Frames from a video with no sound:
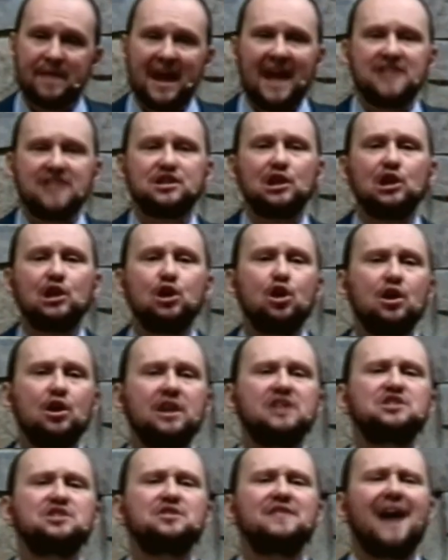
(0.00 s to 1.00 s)
and to look
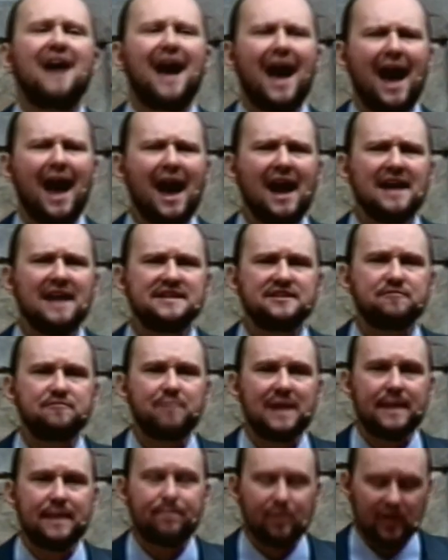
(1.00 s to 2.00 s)
into the eyes of
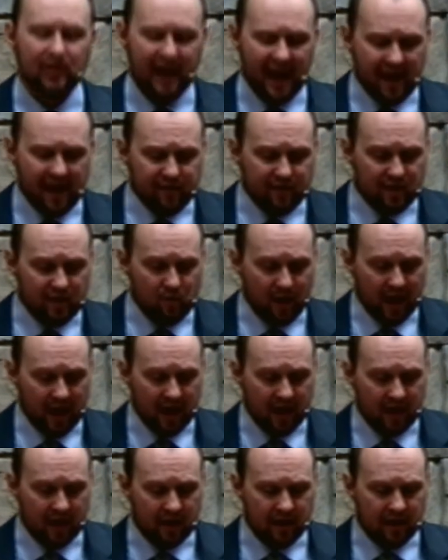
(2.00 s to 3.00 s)
people
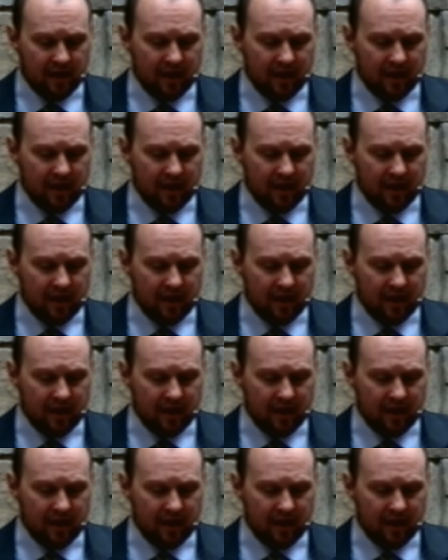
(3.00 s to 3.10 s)
everywhere